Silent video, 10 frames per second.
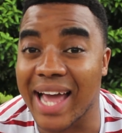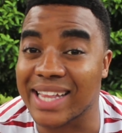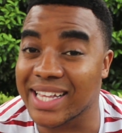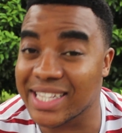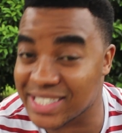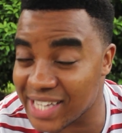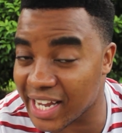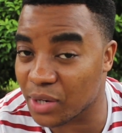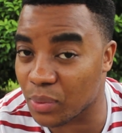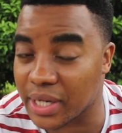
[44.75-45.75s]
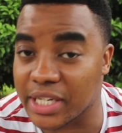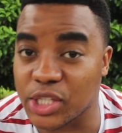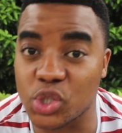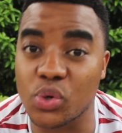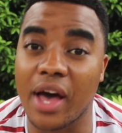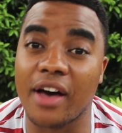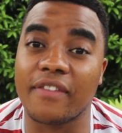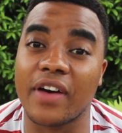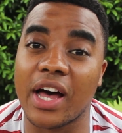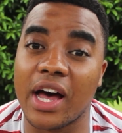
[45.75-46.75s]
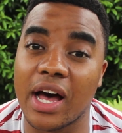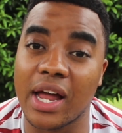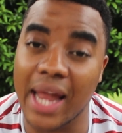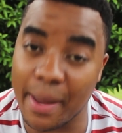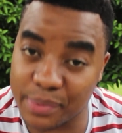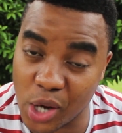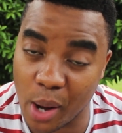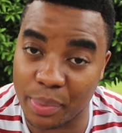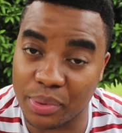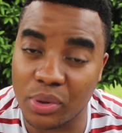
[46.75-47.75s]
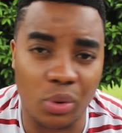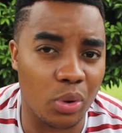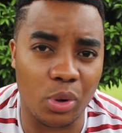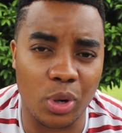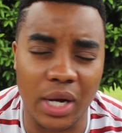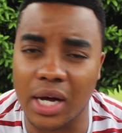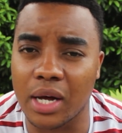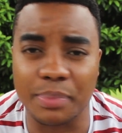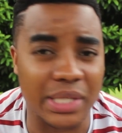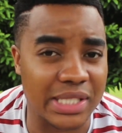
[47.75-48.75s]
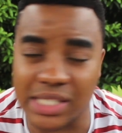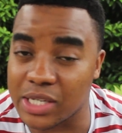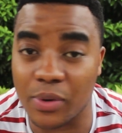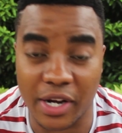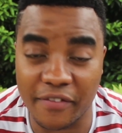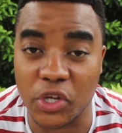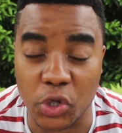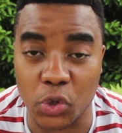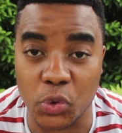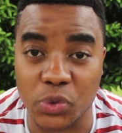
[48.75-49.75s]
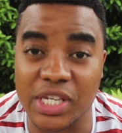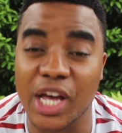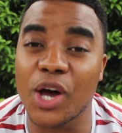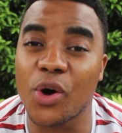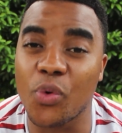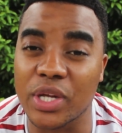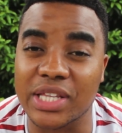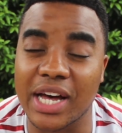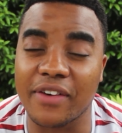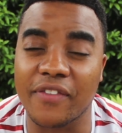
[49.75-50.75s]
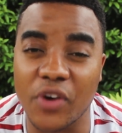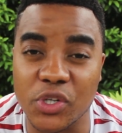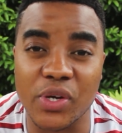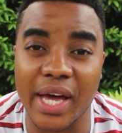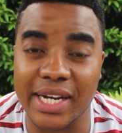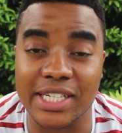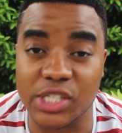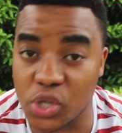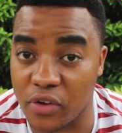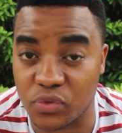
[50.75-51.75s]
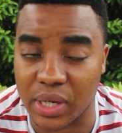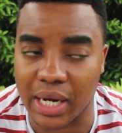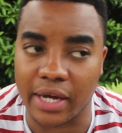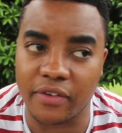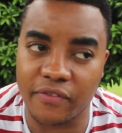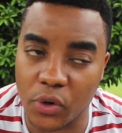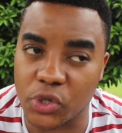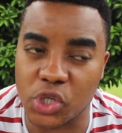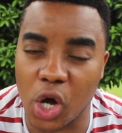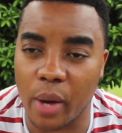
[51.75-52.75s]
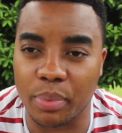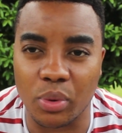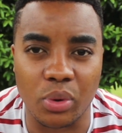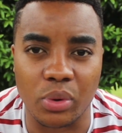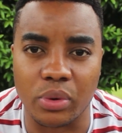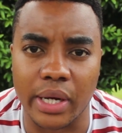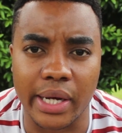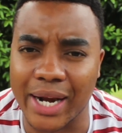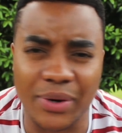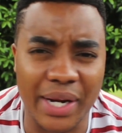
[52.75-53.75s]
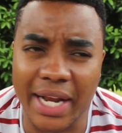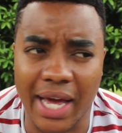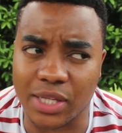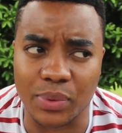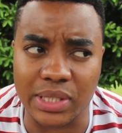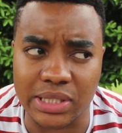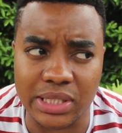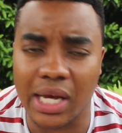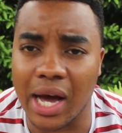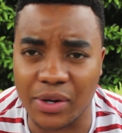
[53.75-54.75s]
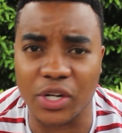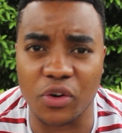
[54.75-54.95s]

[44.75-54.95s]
And then the second one needs you to have a laptop or a PC or whatever you use with a photo editing software like Photoshop, or I don't know any other ones. I only